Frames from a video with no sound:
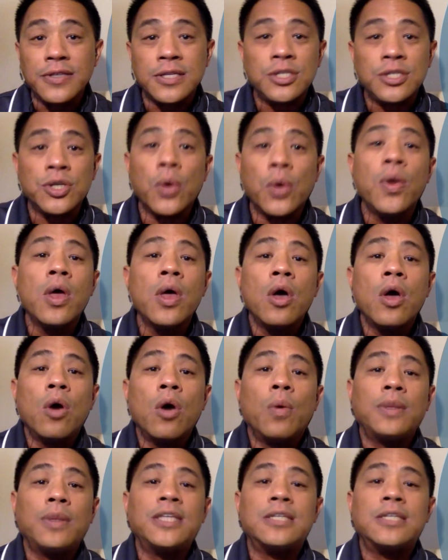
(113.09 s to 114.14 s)
And so,
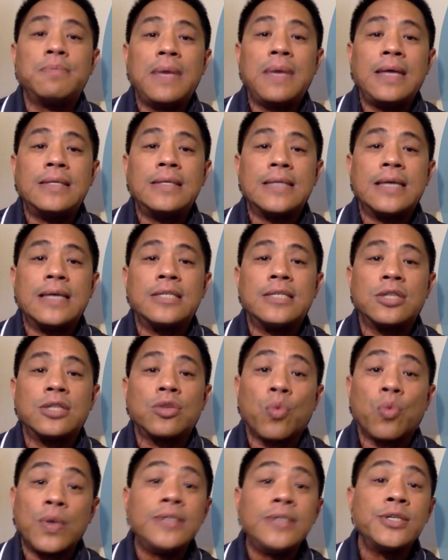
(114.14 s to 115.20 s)
what this means is that the
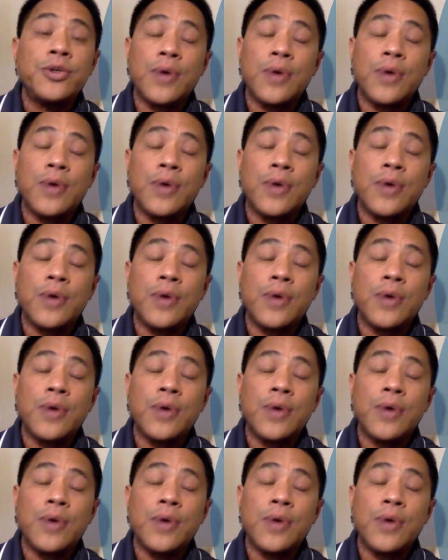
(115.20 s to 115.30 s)
reason